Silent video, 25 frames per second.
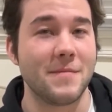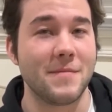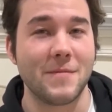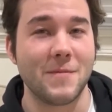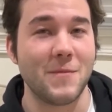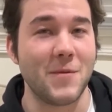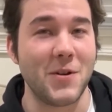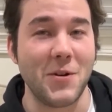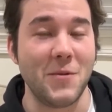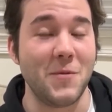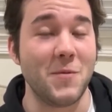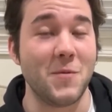
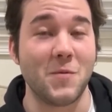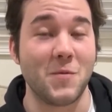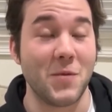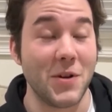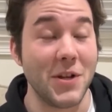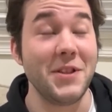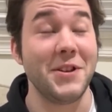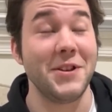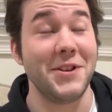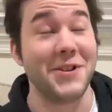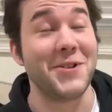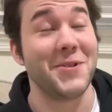what you
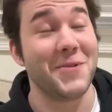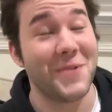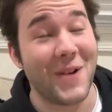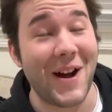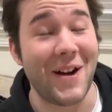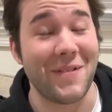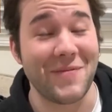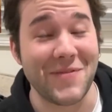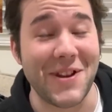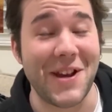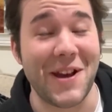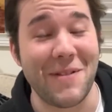really do
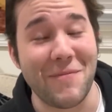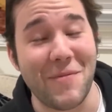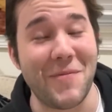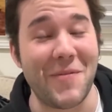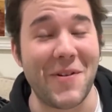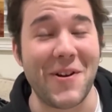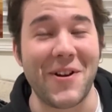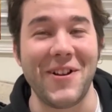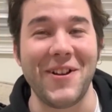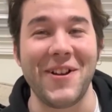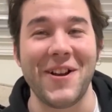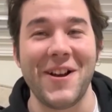have to have a
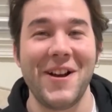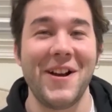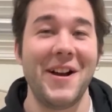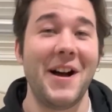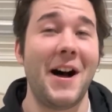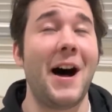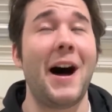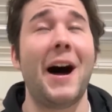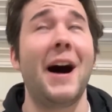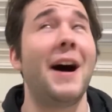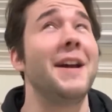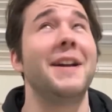very
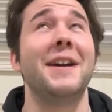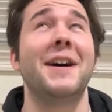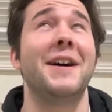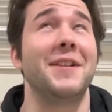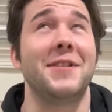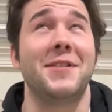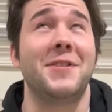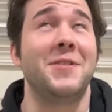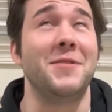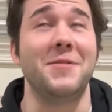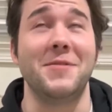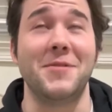high
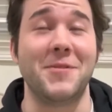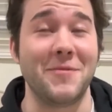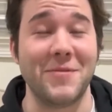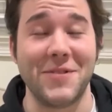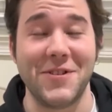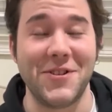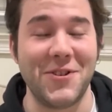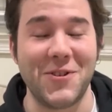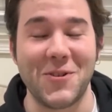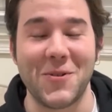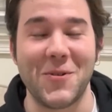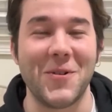IQ to
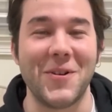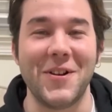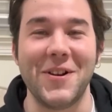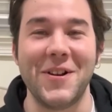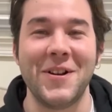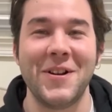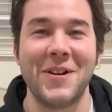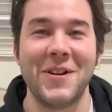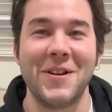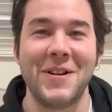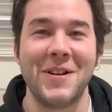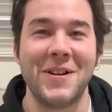enjoy.
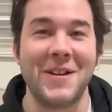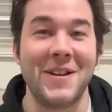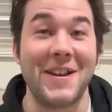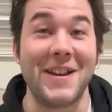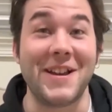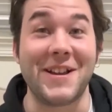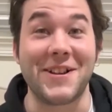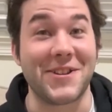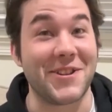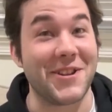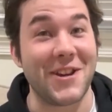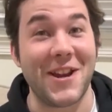
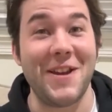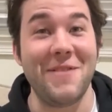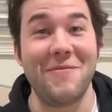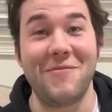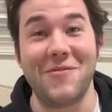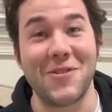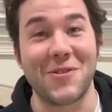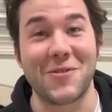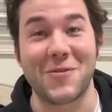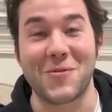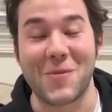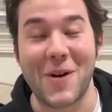
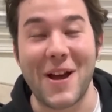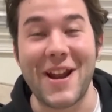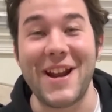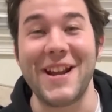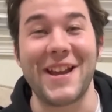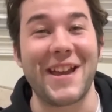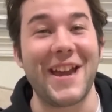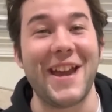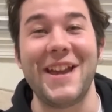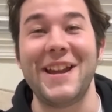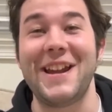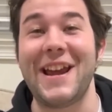Xavier
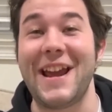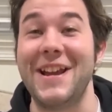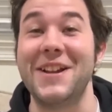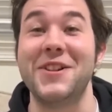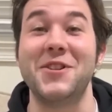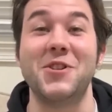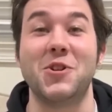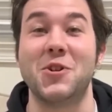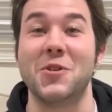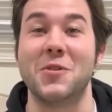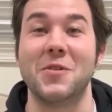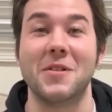Renegade
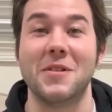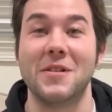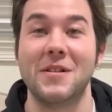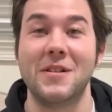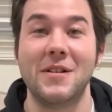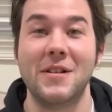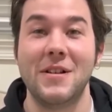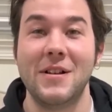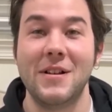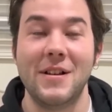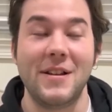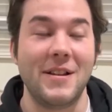Angel.
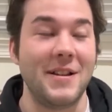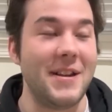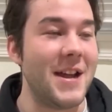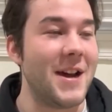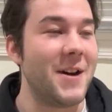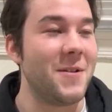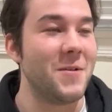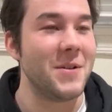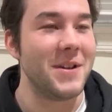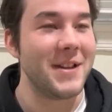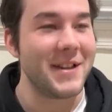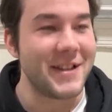
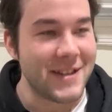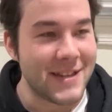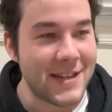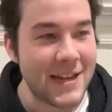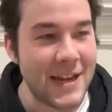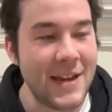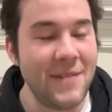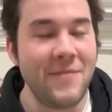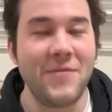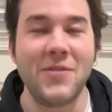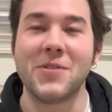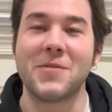Now,
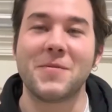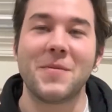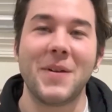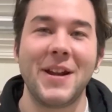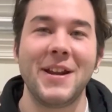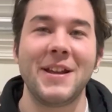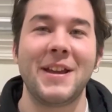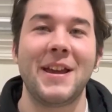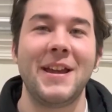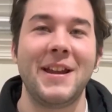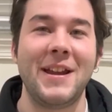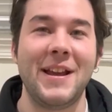Xavier
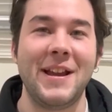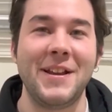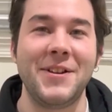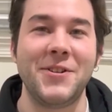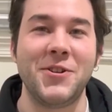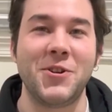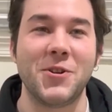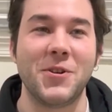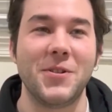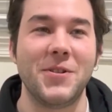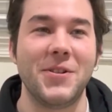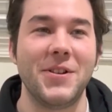Renegade
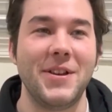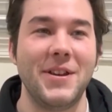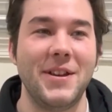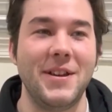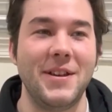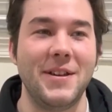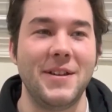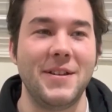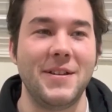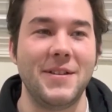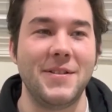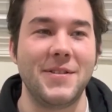Angel
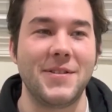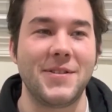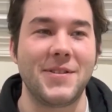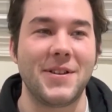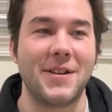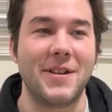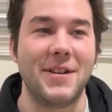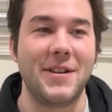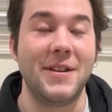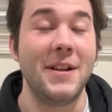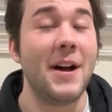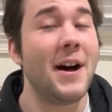
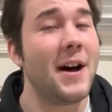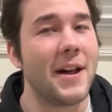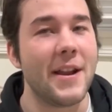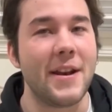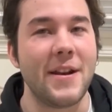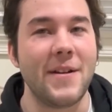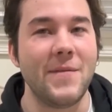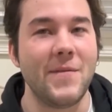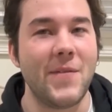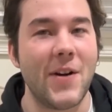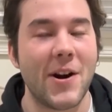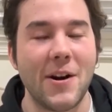is
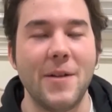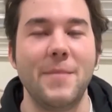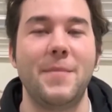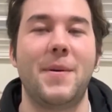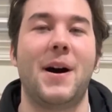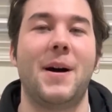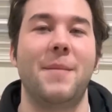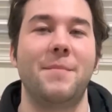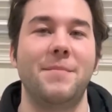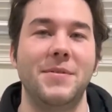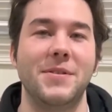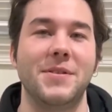not very
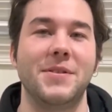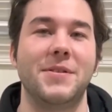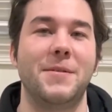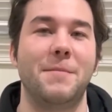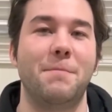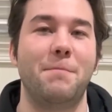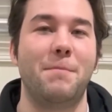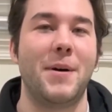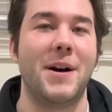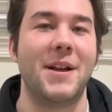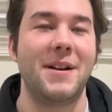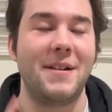popular,
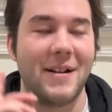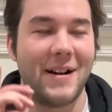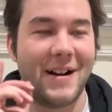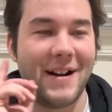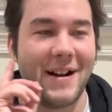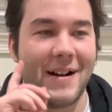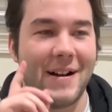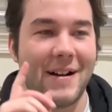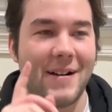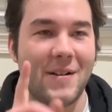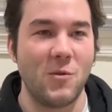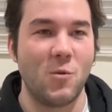but
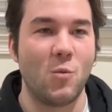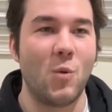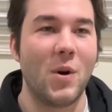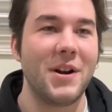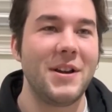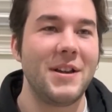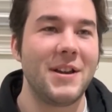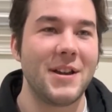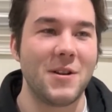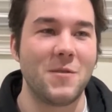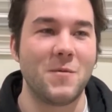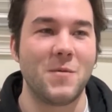
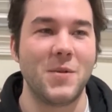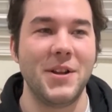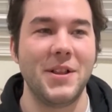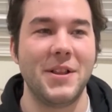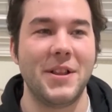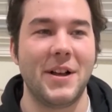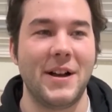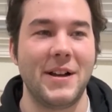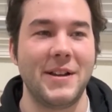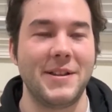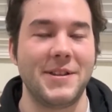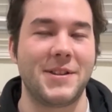one can
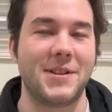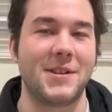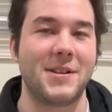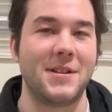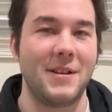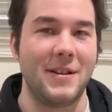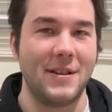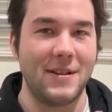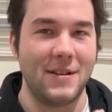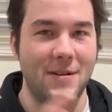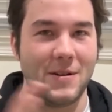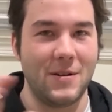
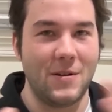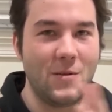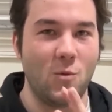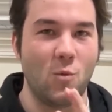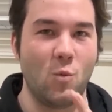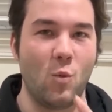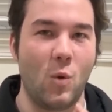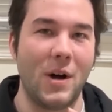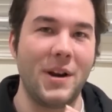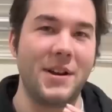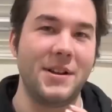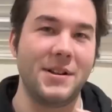realize
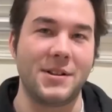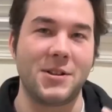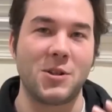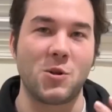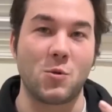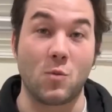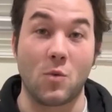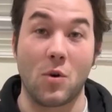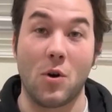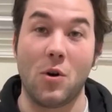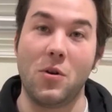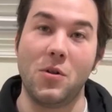what
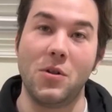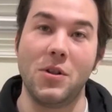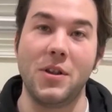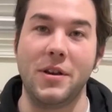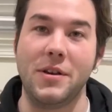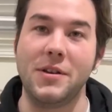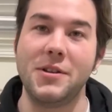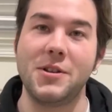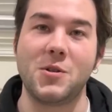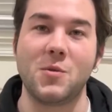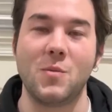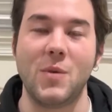its role
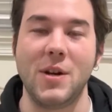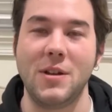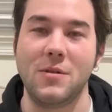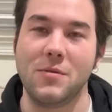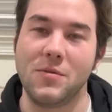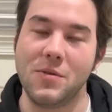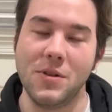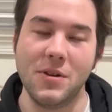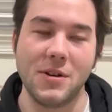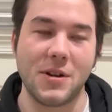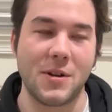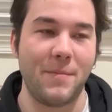is. When
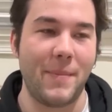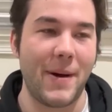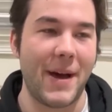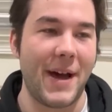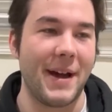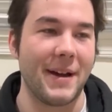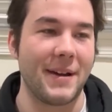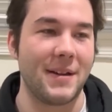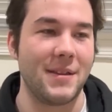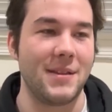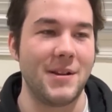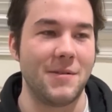you look
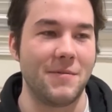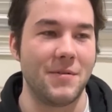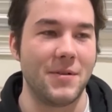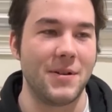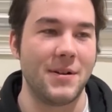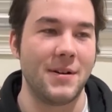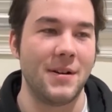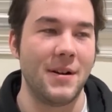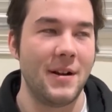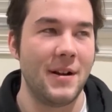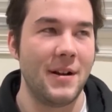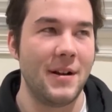back, there
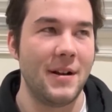were,